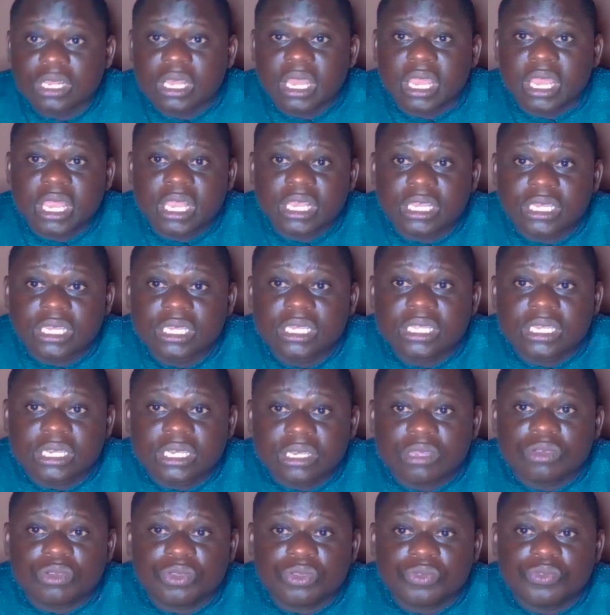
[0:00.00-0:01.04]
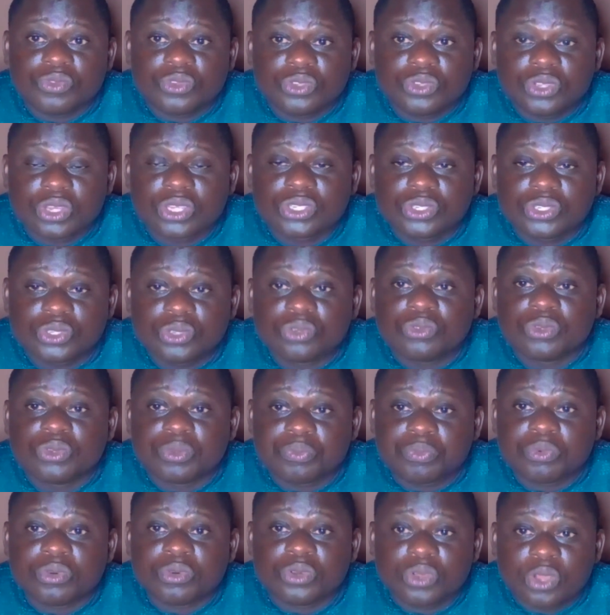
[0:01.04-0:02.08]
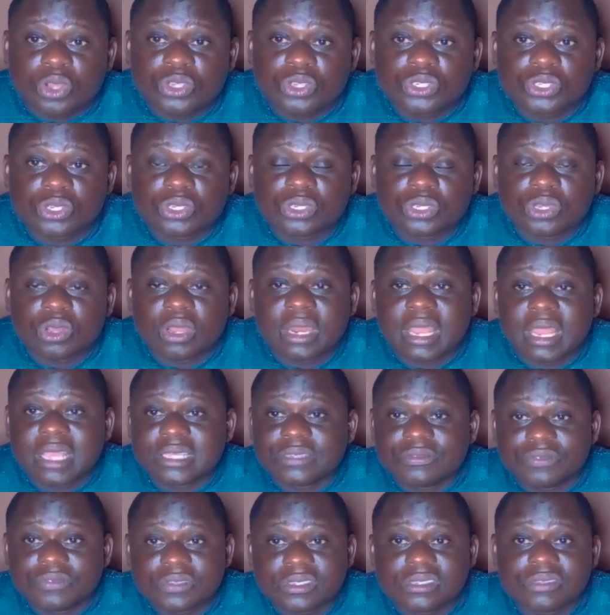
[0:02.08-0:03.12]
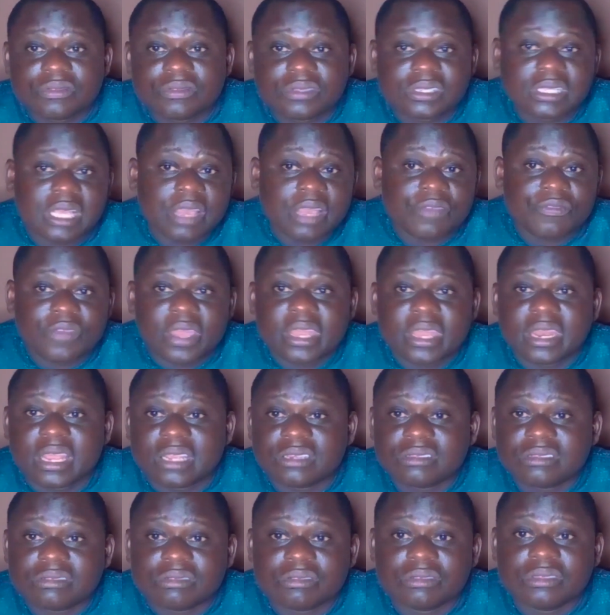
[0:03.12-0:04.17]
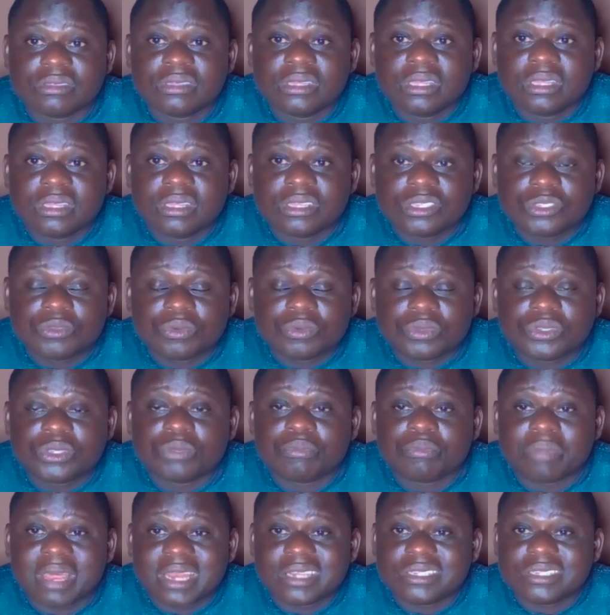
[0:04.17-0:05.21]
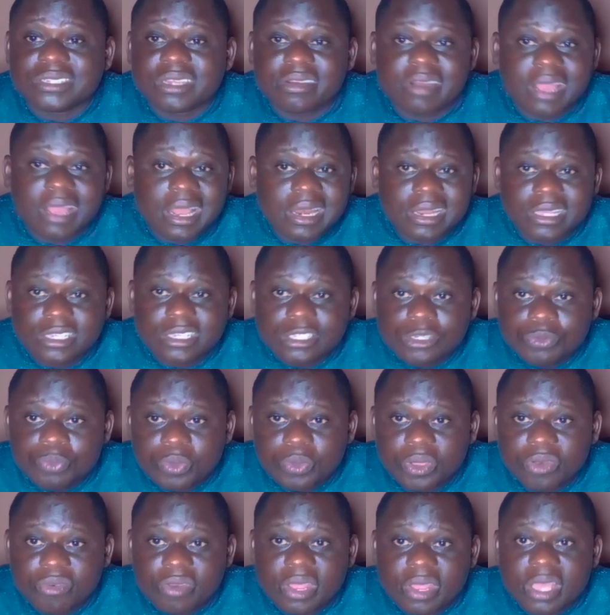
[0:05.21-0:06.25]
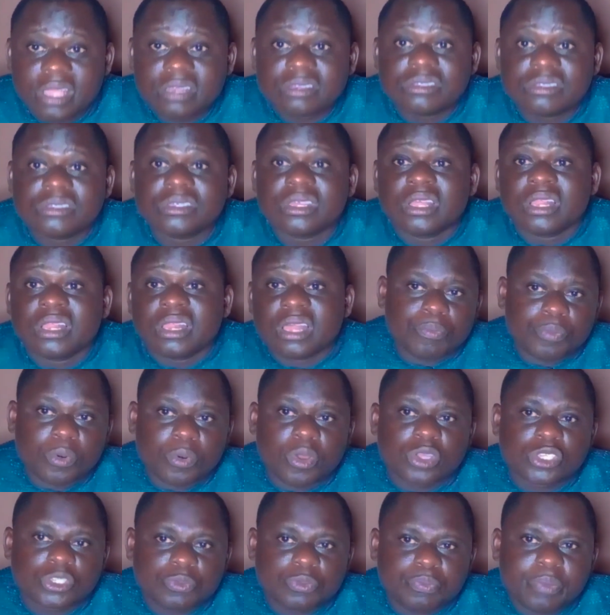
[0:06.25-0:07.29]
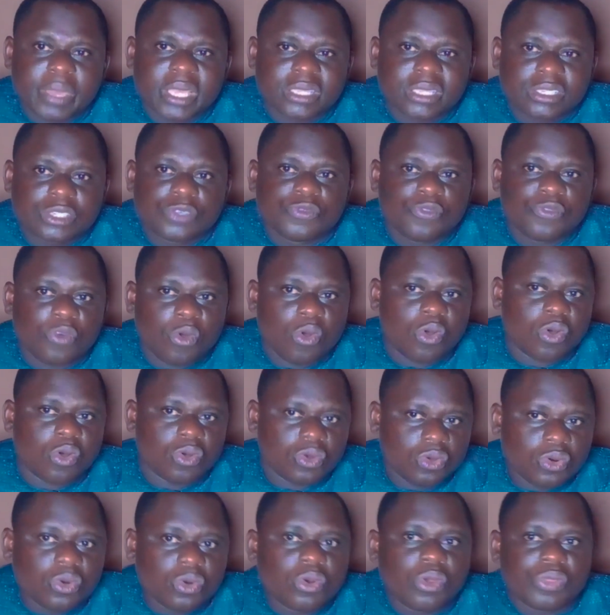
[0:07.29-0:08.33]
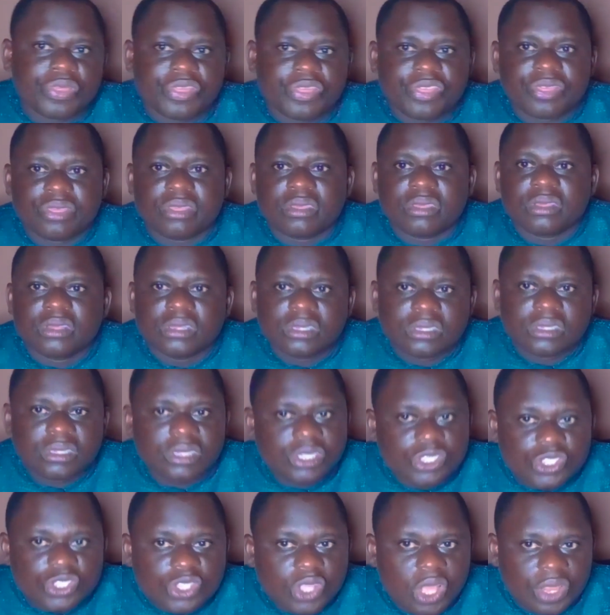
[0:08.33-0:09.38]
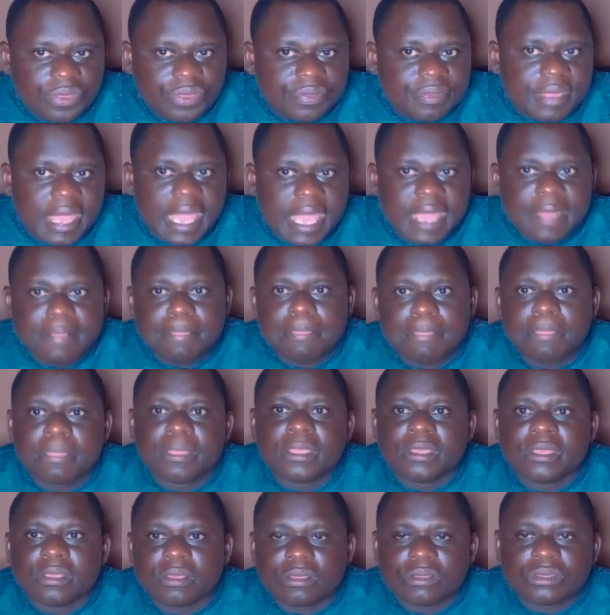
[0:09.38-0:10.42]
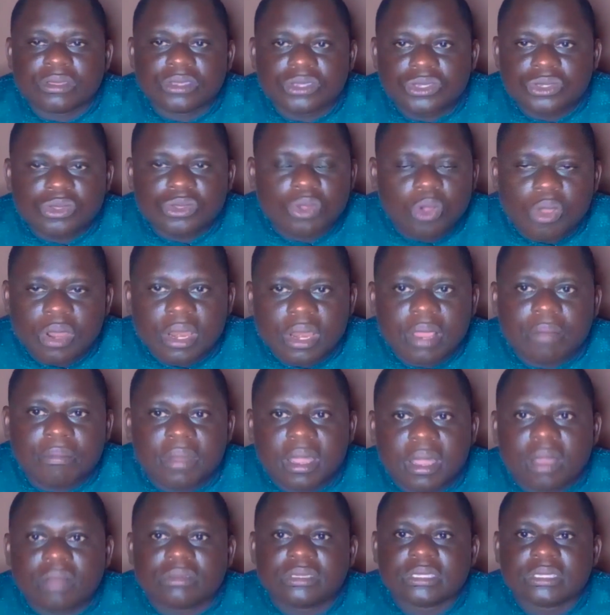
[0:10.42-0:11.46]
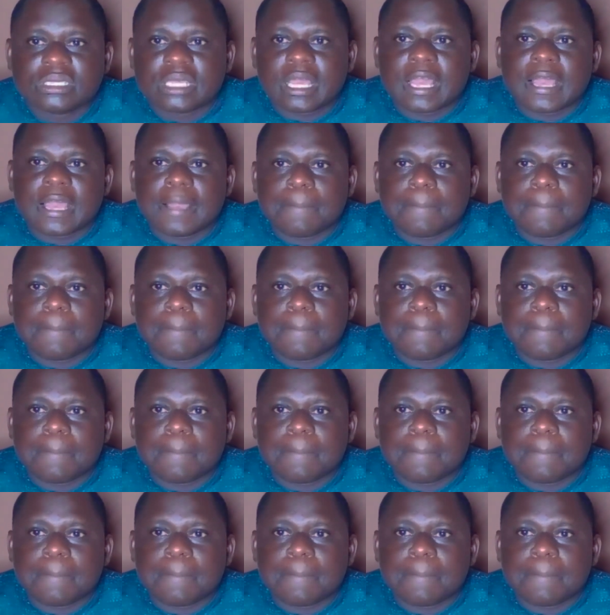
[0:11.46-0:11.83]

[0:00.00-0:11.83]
If you just do the production, other services like financial services, managerial experience, prospects for growth is not there. It's all about